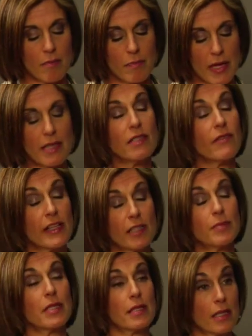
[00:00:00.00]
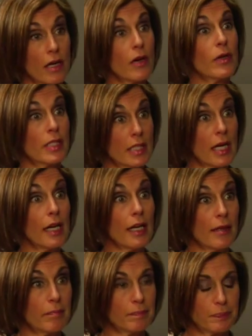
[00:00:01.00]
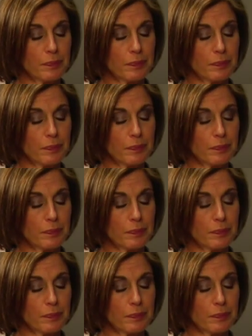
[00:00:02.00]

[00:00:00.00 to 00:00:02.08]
being developed at the current time.